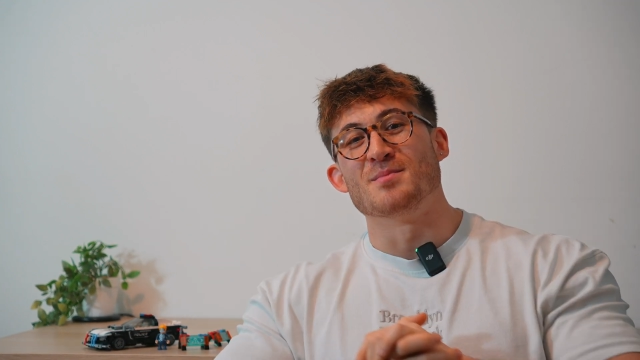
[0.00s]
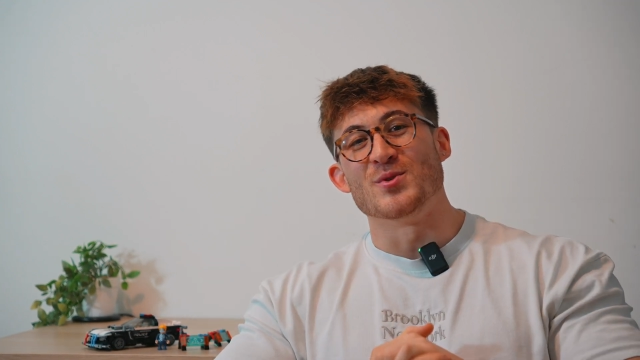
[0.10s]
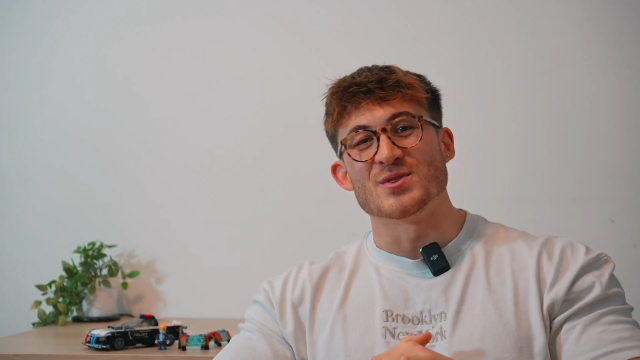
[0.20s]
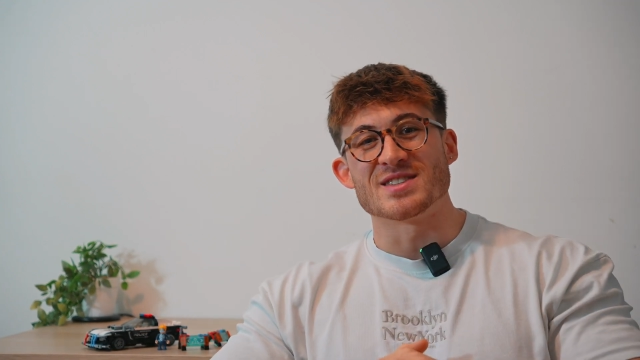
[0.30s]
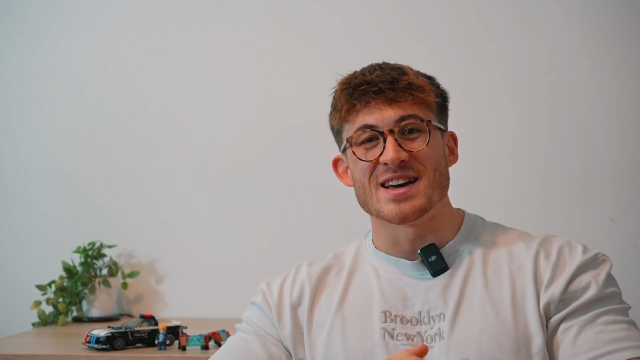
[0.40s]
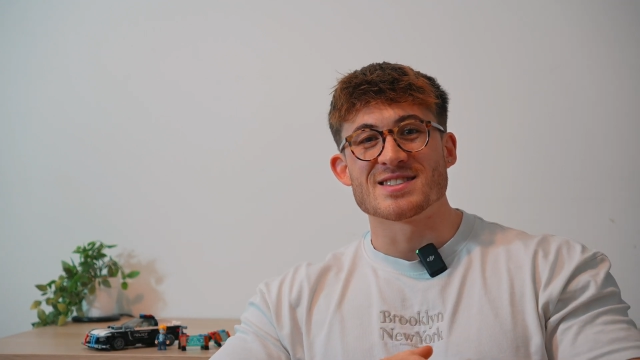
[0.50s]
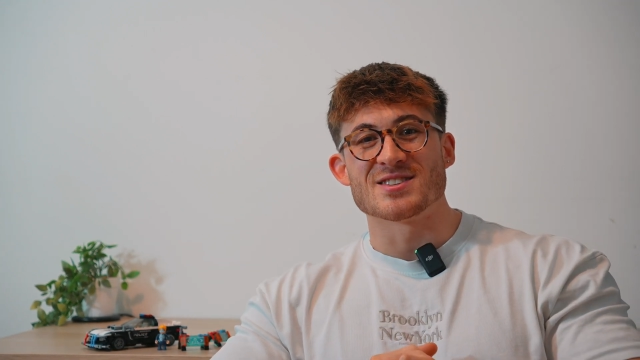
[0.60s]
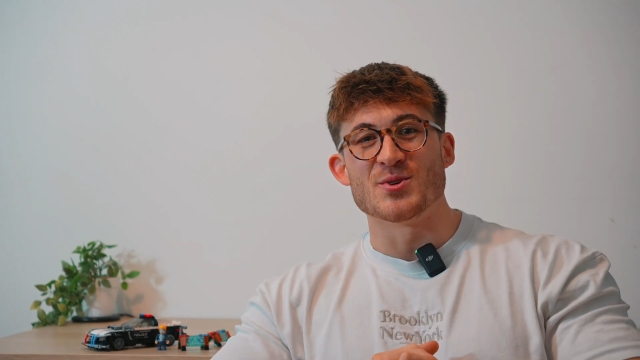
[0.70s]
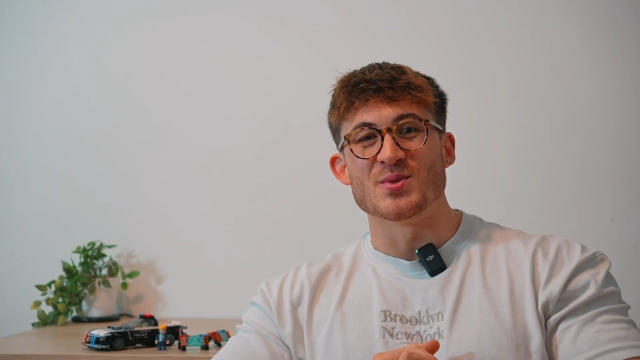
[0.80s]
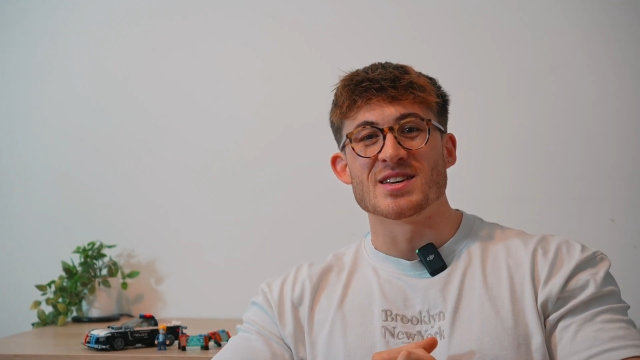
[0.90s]
more sets
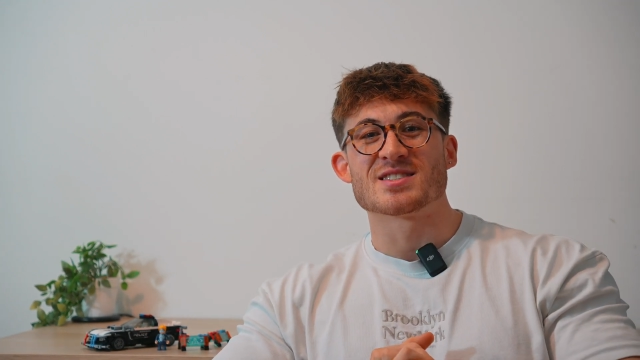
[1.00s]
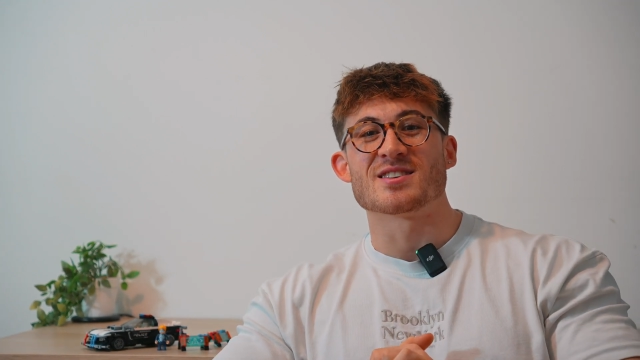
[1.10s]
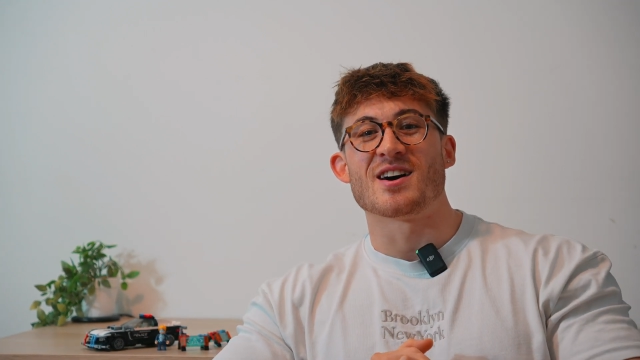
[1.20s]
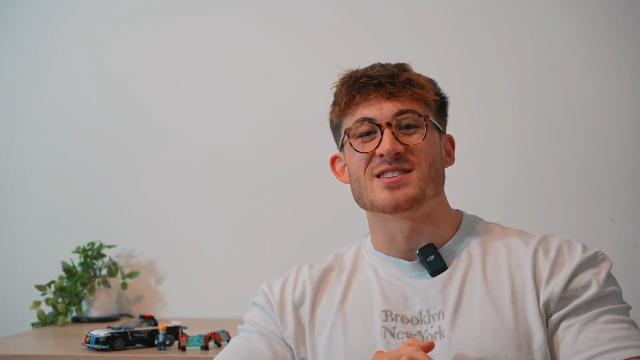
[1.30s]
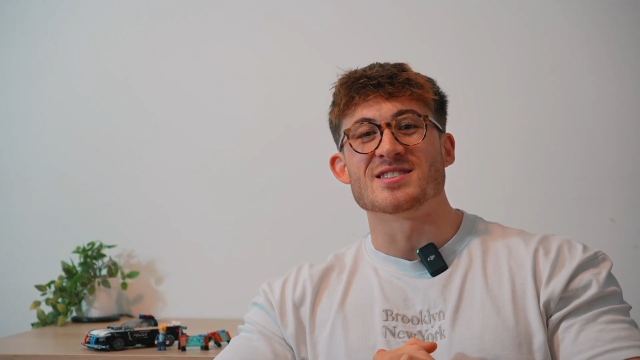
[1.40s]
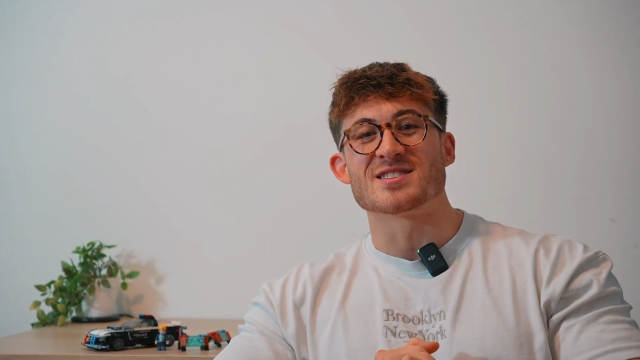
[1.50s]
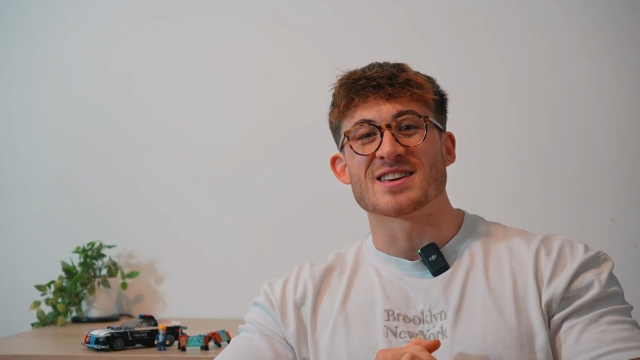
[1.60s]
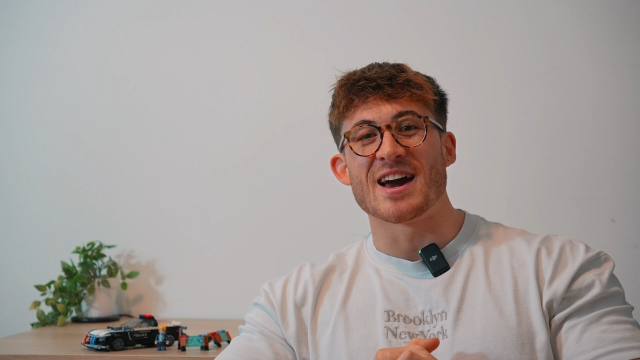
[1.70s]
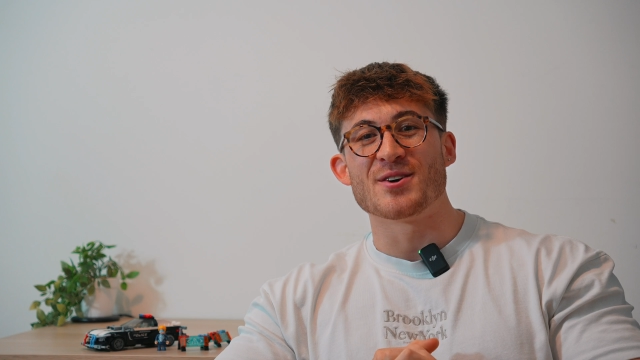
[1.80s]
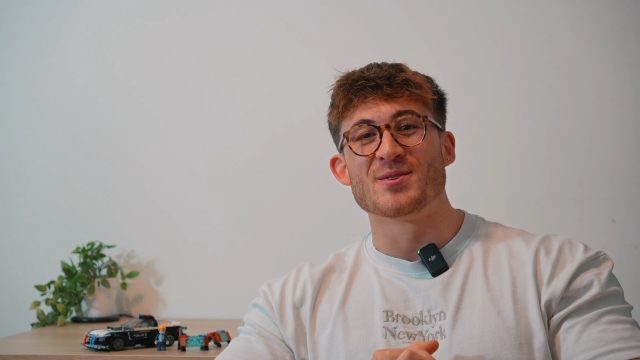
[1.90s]
to this size and
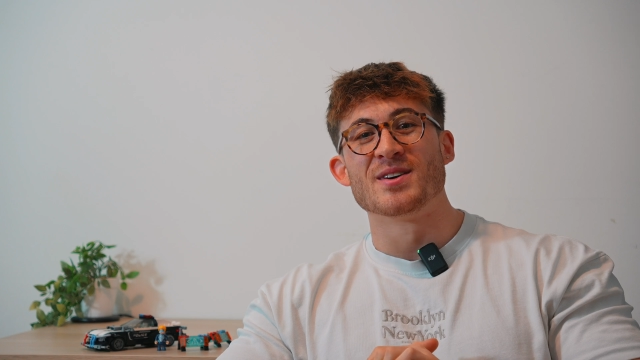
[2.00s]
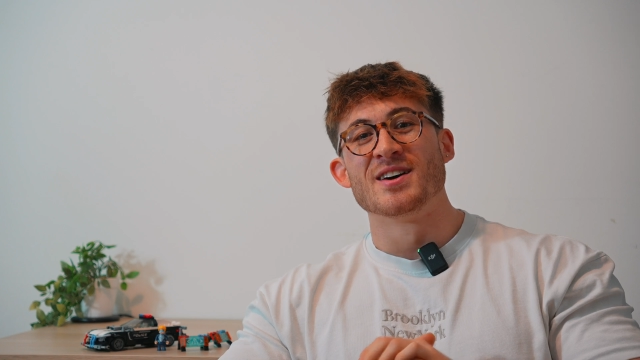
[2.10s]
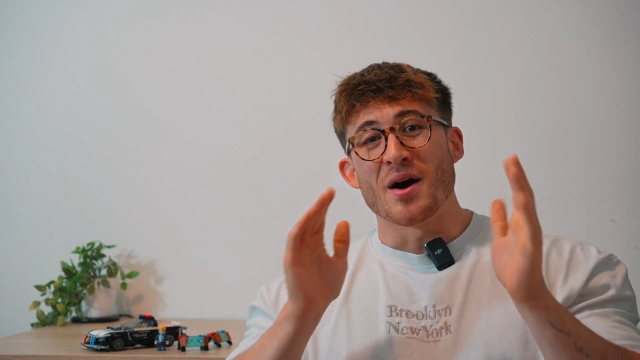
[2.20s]
scale.